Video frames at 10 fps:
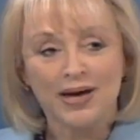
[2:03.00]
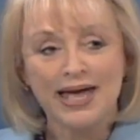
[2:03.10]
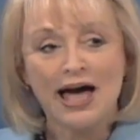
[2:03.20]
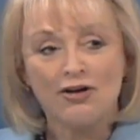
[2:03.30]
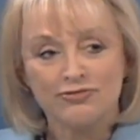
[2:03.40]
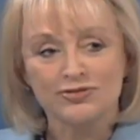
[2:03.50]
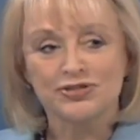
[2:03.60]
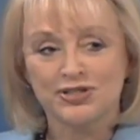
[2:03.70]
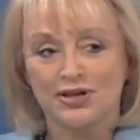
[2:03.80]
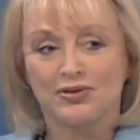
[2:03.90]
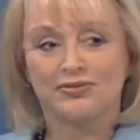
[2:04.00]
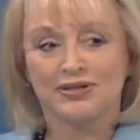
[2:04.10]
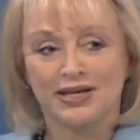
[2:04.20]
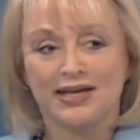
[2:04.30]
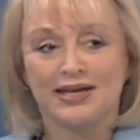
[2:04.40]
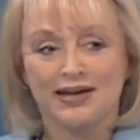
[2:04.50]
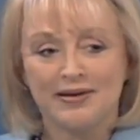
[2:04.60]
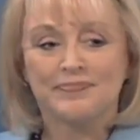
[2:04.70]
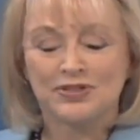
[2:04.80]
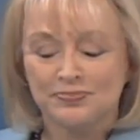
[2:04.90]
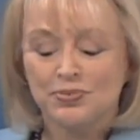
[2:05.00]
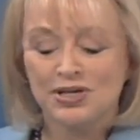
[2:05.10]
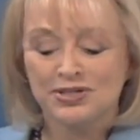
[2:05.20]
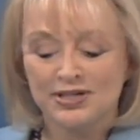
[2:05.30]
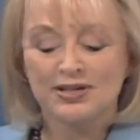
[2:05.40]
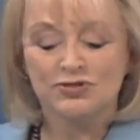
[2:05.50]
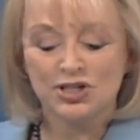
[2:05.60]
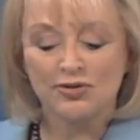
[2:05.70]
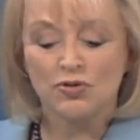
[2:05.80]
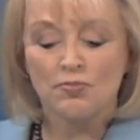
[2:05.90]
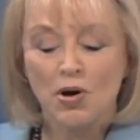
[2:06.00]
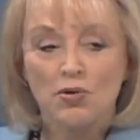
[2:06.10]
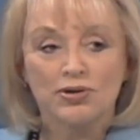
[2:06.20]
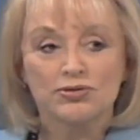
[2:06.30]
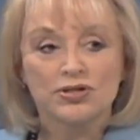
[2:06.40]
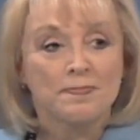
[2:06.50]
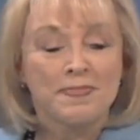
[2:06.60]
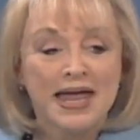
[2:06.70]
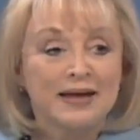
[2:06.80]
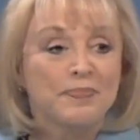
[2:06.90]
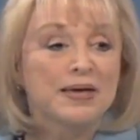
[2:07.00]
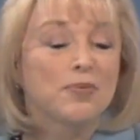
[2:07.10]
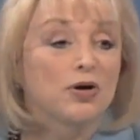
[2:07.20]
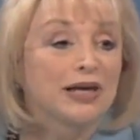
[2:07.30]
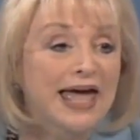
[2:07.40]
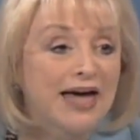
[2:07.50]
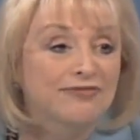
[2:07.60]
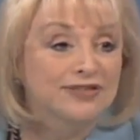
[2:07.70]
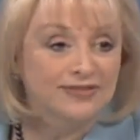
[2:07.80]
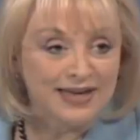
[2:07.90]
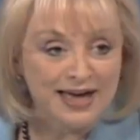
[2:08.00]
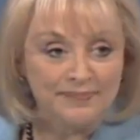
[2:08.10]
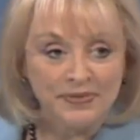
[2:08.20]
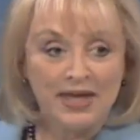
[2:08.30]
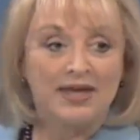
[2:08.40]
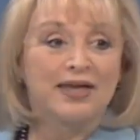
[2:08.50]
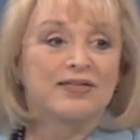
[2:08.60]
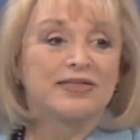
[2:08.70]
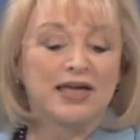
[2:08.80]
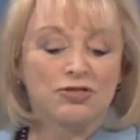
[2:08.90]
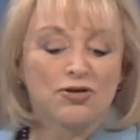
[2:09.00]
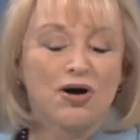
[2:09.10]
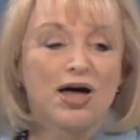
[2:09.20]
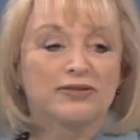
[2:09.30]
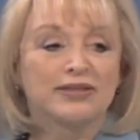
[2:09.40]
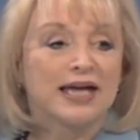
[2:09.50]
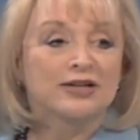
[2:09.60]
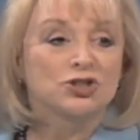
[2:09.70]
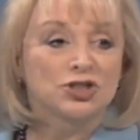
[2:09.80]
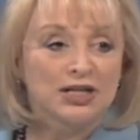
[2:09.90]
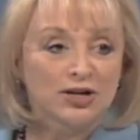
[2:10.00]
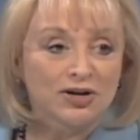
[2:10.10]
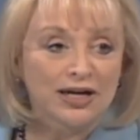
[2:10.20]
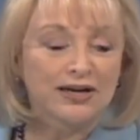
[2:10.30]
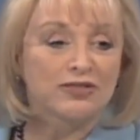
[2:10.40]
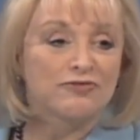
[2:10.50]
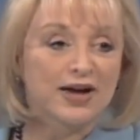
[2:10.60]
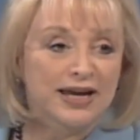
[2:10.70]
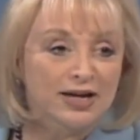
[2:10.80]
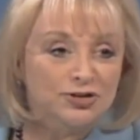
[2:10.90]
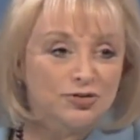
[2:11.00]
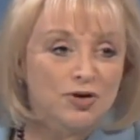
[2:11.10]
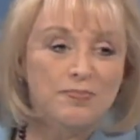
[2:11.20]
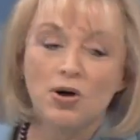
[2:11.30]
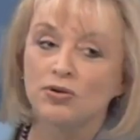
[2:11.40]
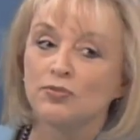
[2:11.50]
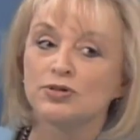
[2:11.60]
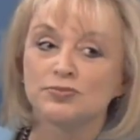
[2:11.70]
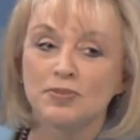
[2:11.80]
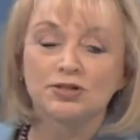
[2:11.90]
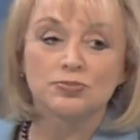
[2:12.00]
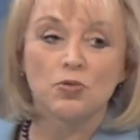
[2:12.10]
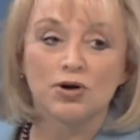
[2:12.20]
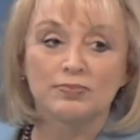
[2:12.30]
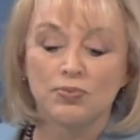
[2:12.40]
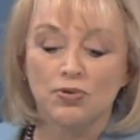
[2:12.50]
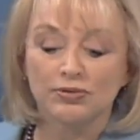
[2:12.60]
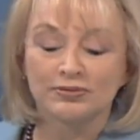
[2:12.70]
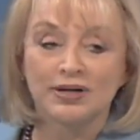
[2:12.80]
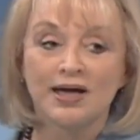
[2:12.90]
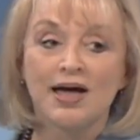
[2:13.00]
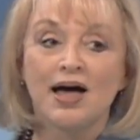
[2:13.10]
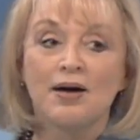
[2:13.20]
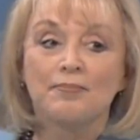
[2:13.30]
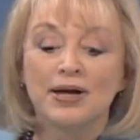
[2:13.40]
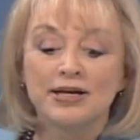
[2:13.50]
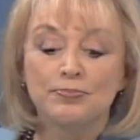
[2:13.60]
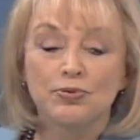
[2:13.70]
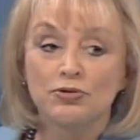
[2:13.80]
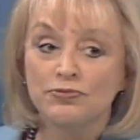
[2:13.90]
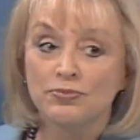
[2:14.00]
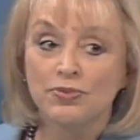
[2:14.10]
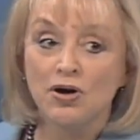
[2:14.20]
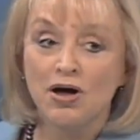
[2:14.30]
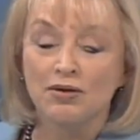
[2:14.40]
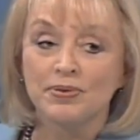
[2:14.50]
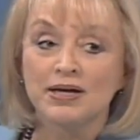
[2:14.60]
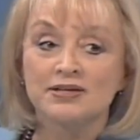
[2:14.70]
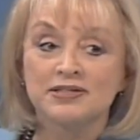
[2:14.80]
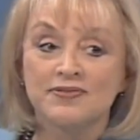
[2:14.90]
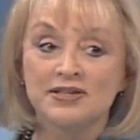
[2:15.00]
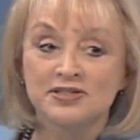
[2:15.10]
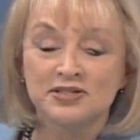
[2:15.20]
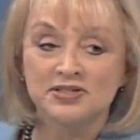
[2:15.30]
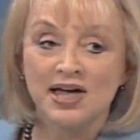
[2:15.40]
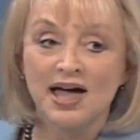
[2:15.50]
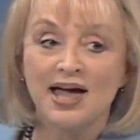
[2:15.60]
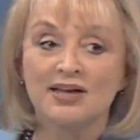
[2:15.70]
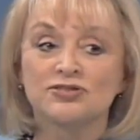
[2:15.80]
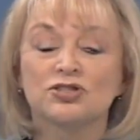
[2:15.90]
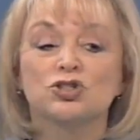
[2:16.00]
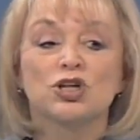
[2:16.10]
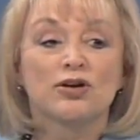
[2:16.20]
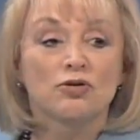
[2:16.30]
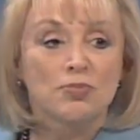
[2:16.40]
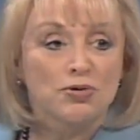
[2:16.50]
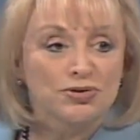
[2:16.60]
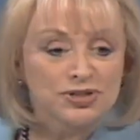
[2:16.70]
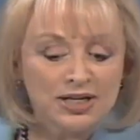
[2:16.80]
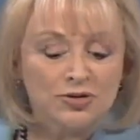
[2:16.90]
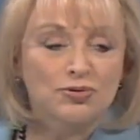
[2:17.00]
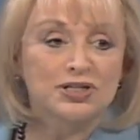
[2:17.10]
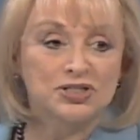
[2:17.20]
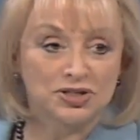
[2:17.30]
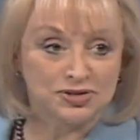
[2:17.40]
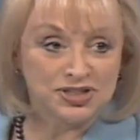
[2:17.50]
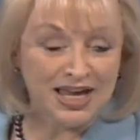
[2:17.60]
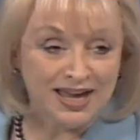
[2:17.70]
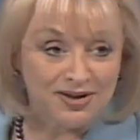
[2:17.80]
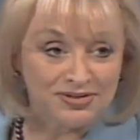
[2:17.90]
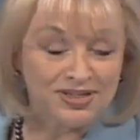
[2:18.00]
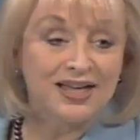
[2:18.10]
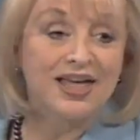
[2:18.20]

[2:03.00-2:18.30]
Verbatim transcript: by Alfred Sloan, the um, president of General Motors, many people laughed at that. They thought the engineering and the financial component was much more important. But he proved them wrong because of his designs, General Motors increased their sales.